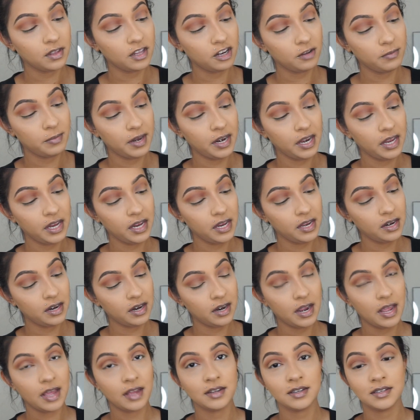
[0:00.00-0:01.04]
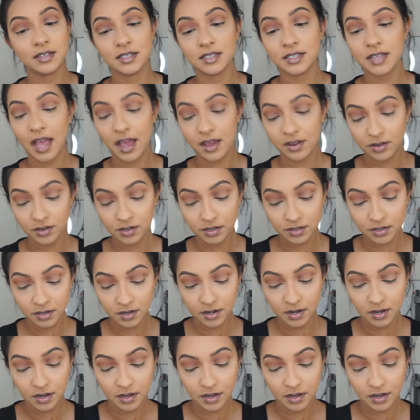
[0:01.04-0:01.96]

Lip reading: a little bit of Eden and Saturn